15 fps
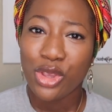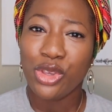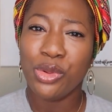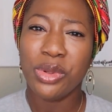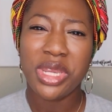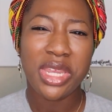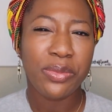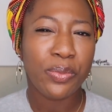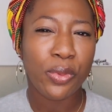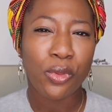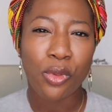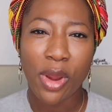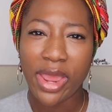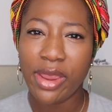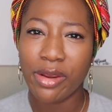You need
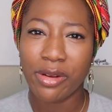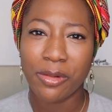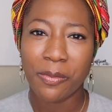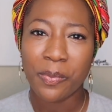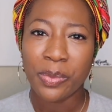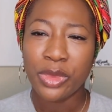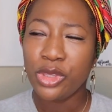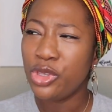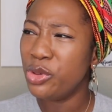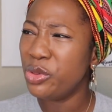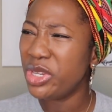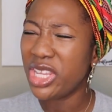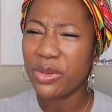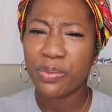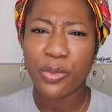prayer. You
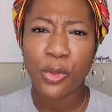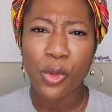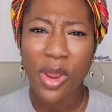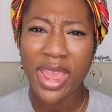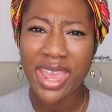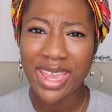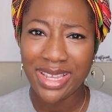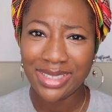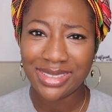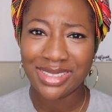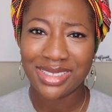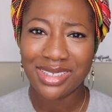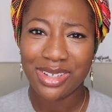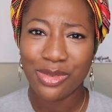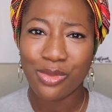need
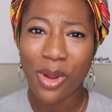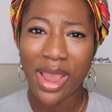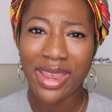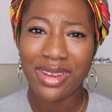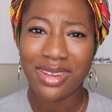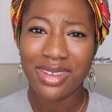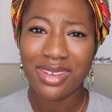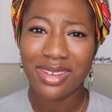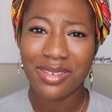praise, right?